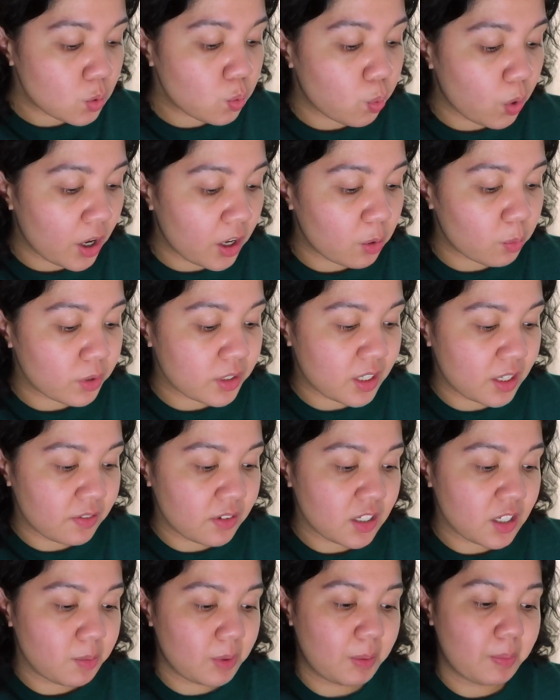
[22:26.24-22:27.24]
one was
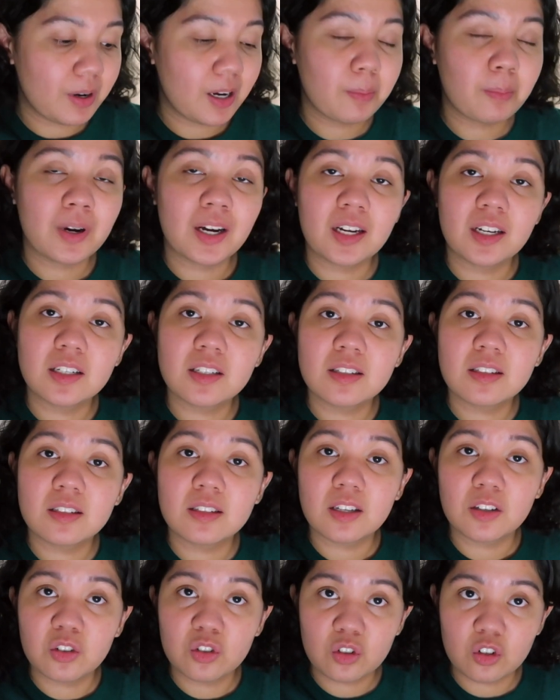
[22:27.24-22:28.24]
given to me by my
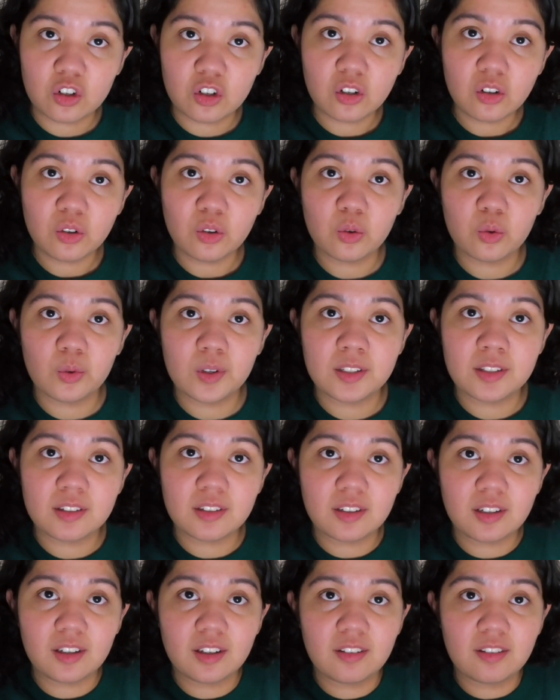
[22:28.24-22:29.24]
sister, who is
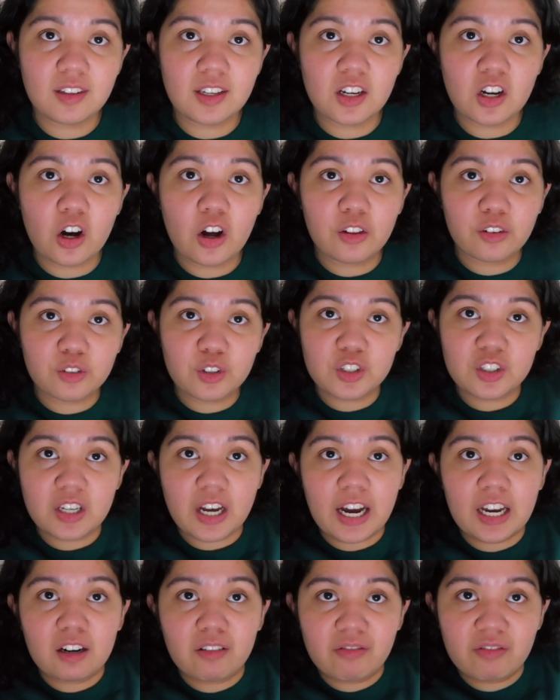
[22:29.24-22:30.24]
in the other
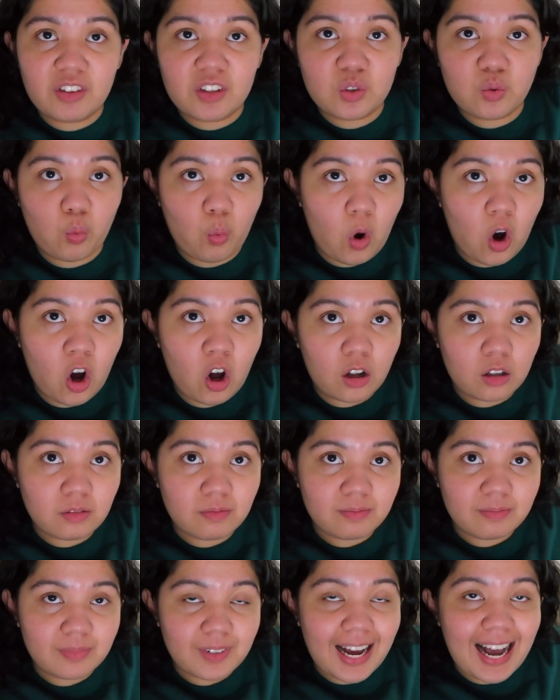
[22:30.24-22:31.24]
side of this wall.
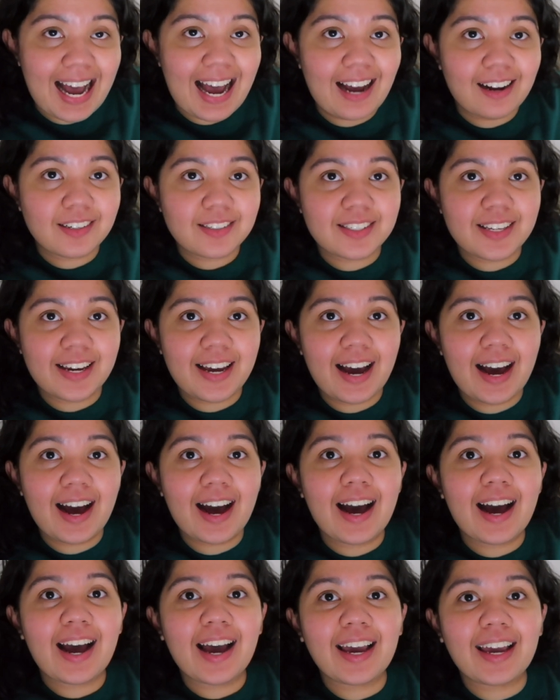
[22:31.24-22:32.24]
Ang, say
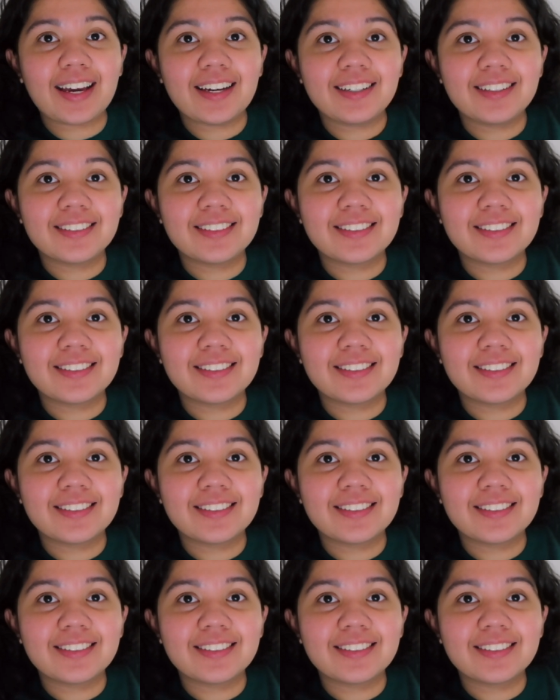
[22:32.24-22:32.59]
hi!